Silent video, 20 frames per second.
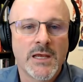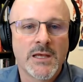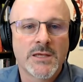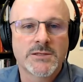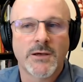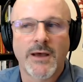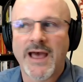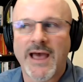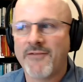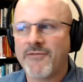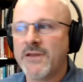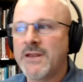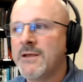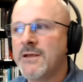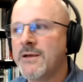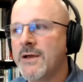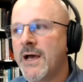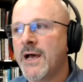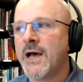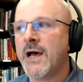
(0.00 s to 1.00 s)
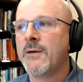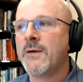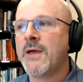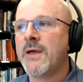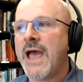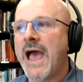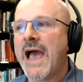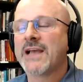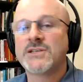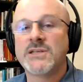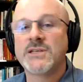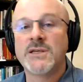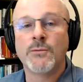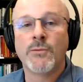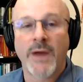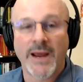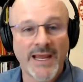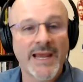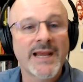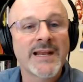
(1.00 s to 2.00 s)
So having to actually
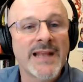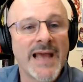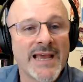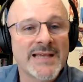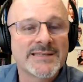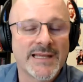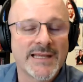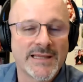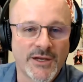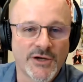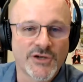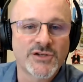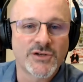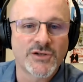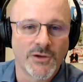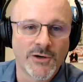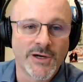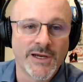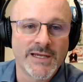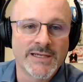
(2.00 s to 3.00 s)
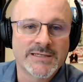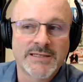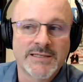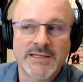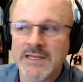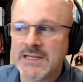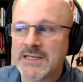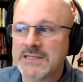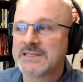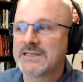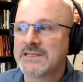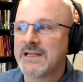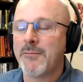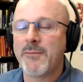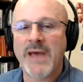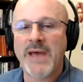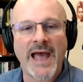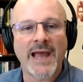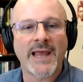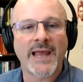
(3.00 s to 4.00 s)
recognize that they're stories, then to step
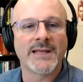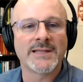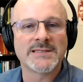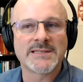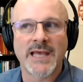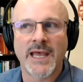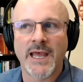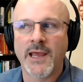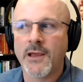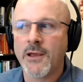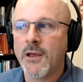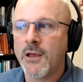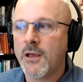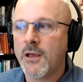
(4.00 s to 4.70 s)
back and say,